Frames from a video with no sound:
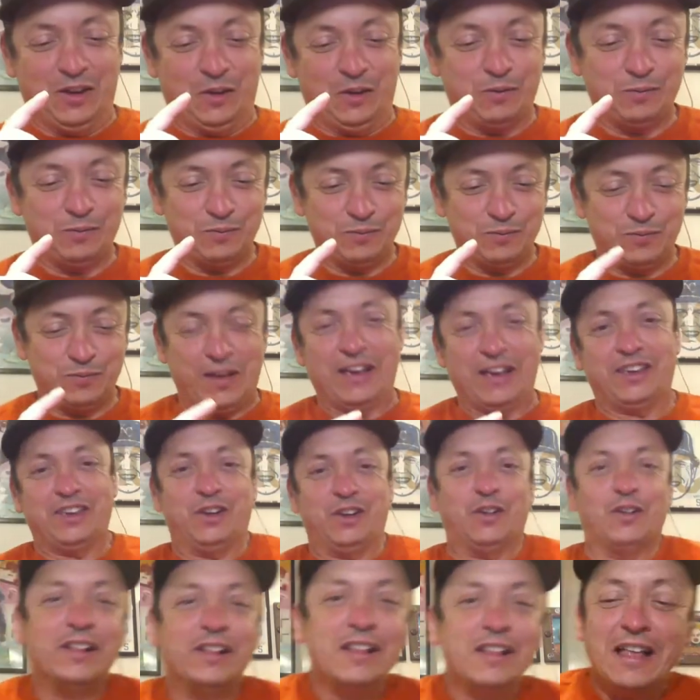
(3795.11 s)
Thank you.
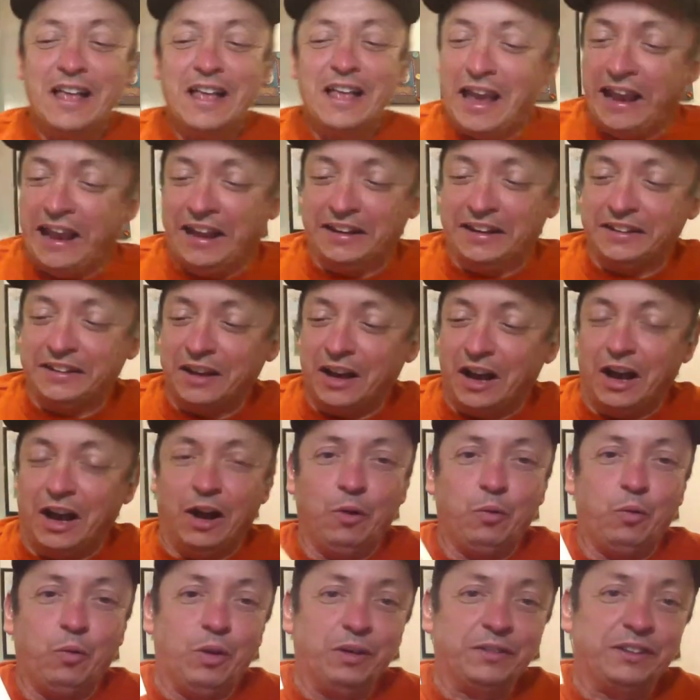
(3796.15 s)
Thank you. Well and,
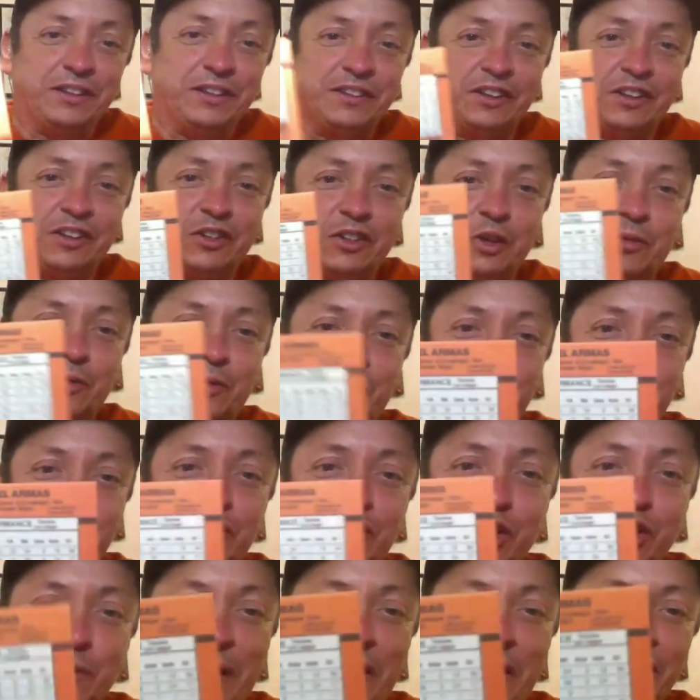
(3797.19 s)
done. Uh, well
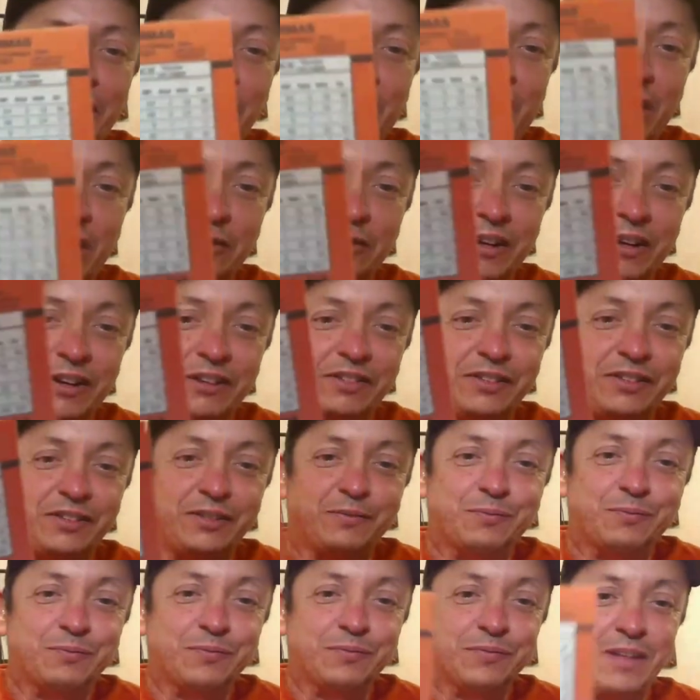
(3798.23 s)
done. Do about
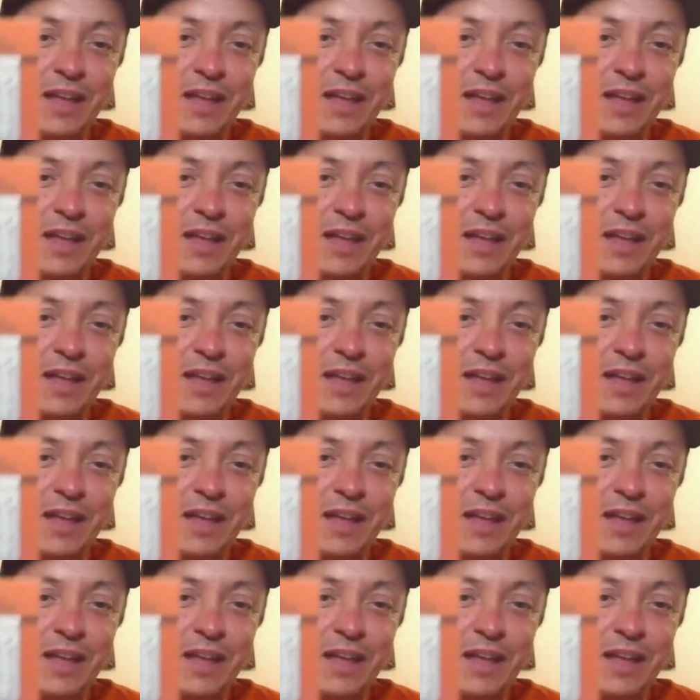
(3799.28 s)
Donruss.